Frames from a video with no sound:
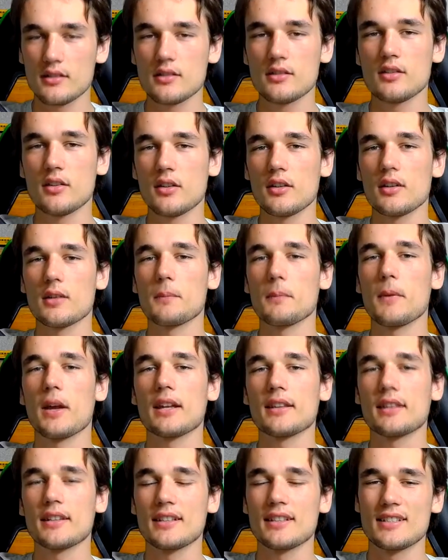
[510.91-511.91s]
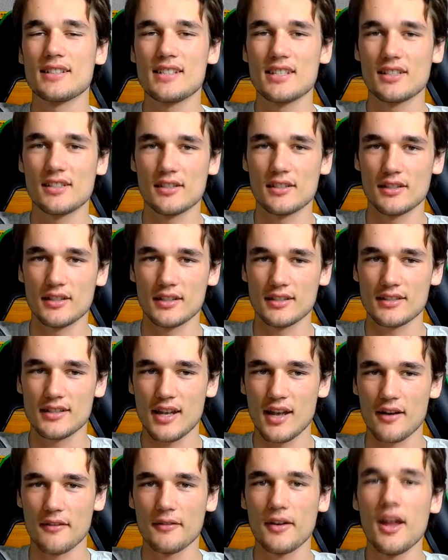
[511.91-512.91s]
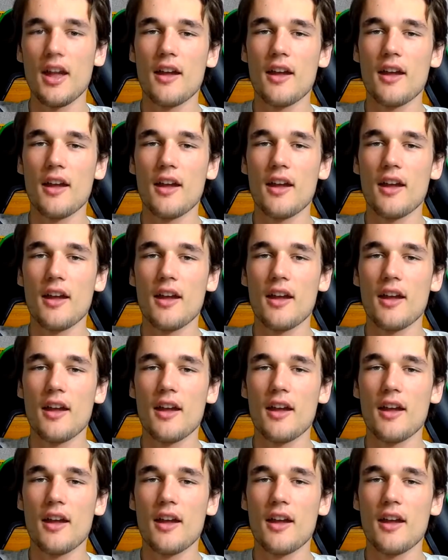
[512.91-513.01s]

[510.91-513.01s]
so you can make the decision yourself.